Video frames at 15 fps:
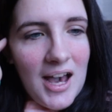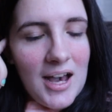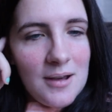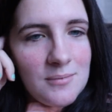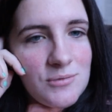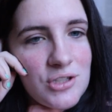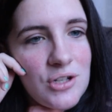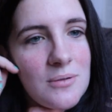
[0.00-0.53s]

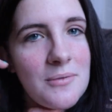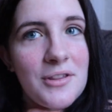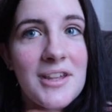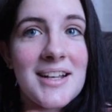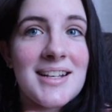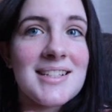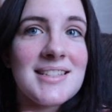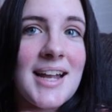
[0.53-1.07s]
So I'm
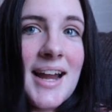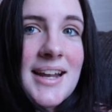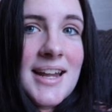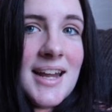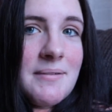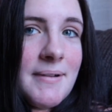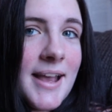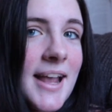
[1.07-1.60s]
really
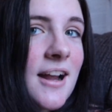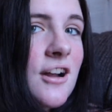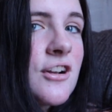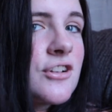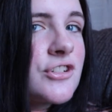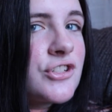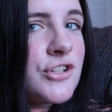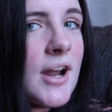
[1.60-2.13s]
excited. My
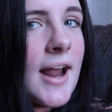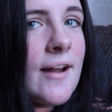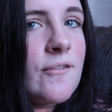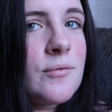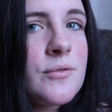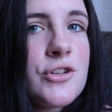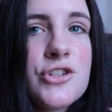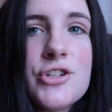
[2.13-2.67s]
hair is drying from the